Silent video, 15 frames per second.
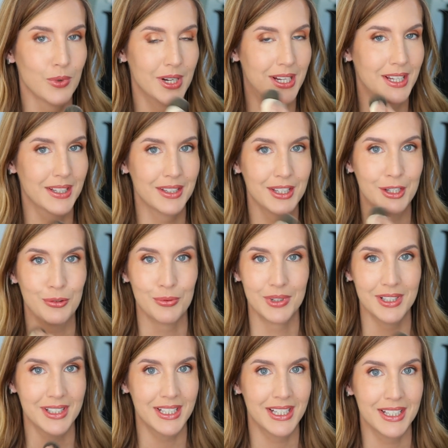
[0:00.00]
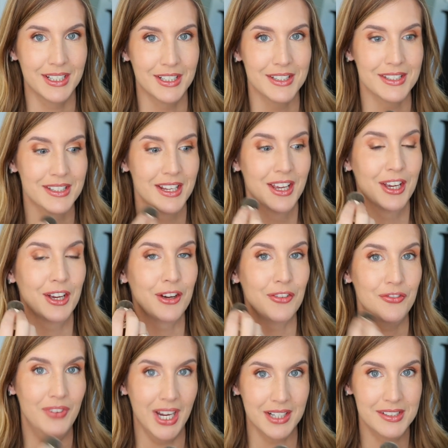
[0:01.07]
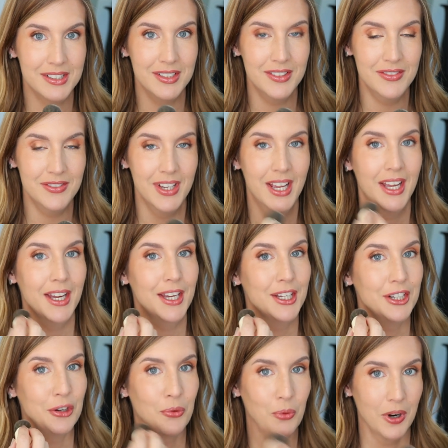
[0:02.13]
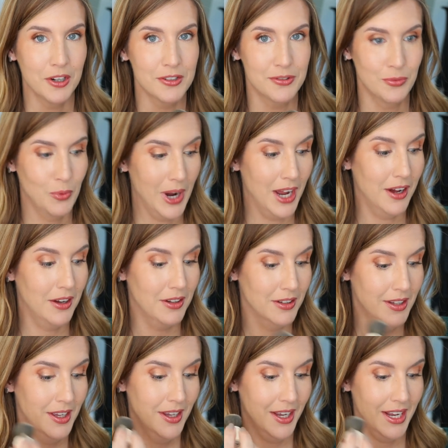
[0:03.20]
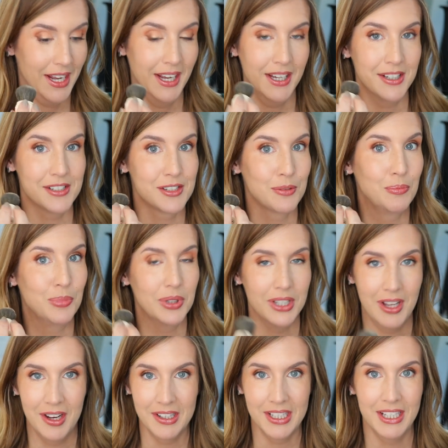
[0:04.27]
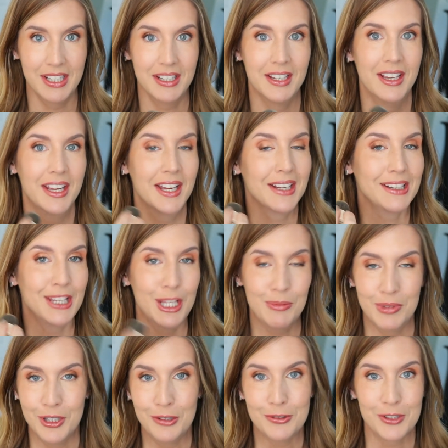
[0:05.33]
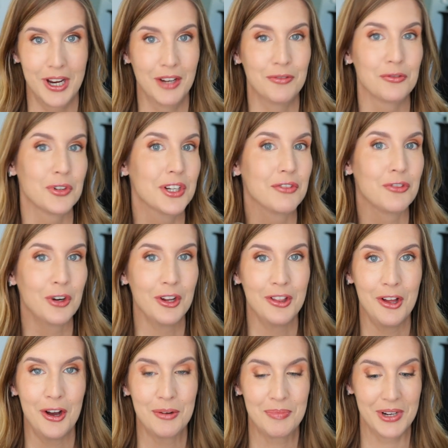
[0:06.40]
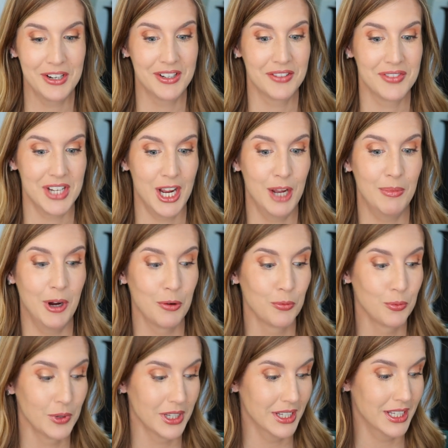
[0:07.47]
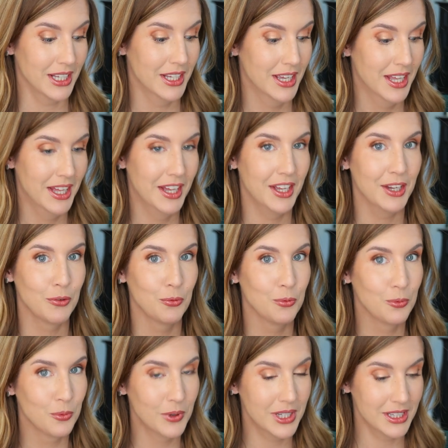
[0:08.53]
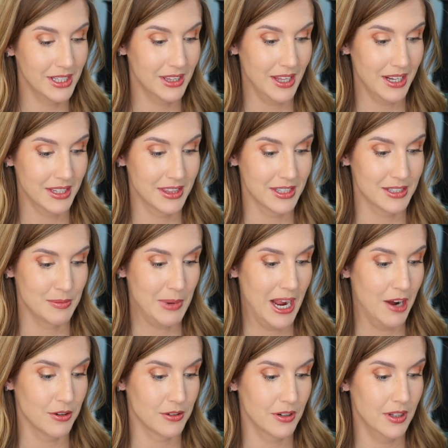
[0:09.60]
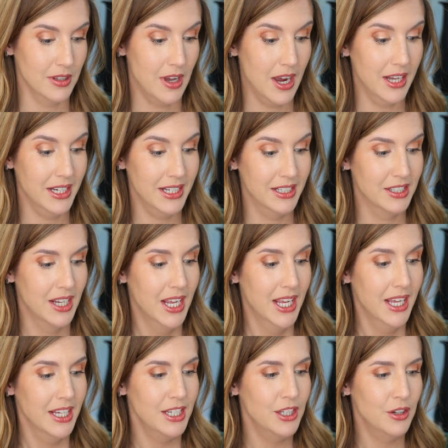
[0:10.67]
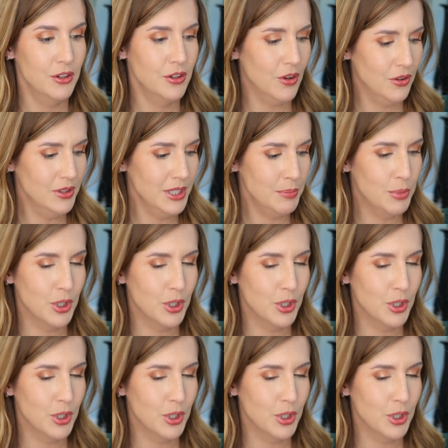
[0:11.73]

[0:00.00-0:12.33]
really, really is effective and it works well at blotting and keeping you shine free for a long period of time. I really, really like this powder a lot. And you know, you only